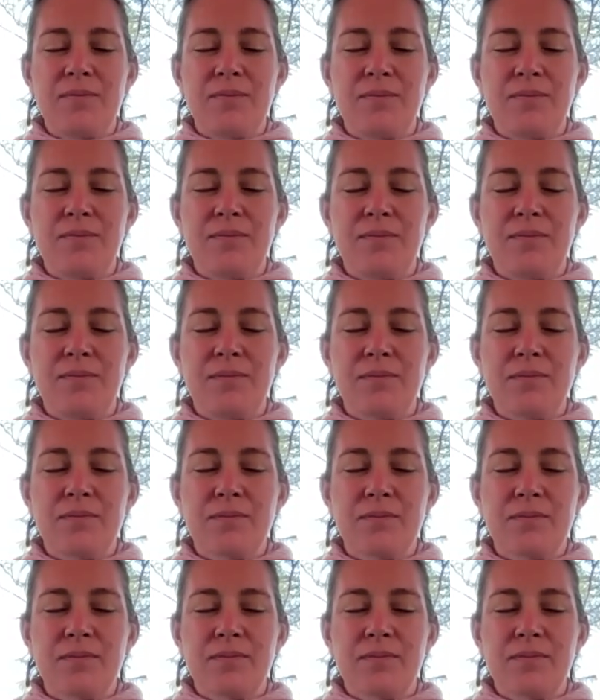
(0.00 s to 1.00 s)

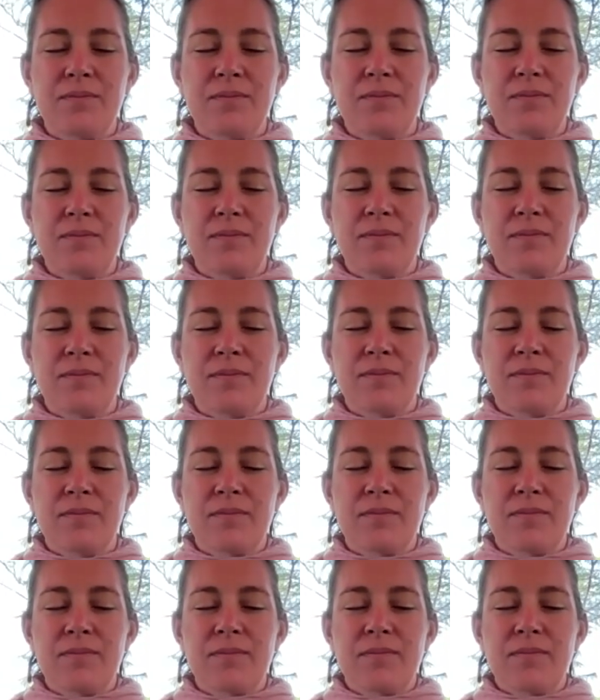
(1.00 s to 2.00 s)

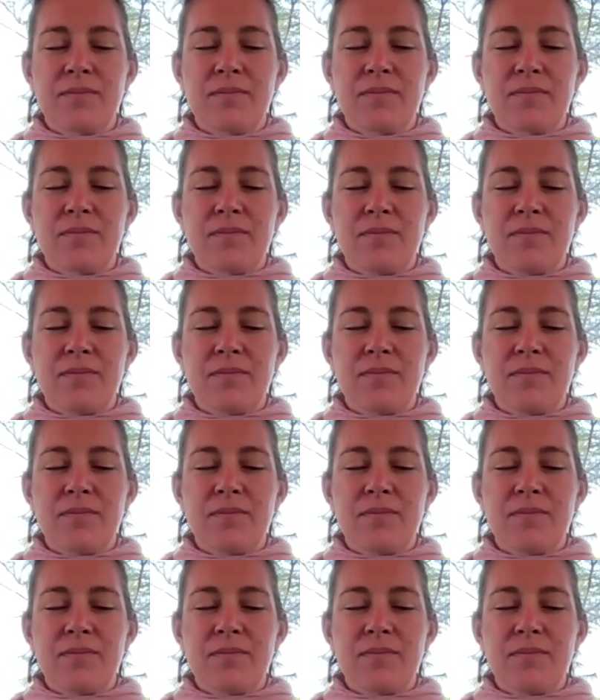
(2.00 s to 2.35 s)
[no speech]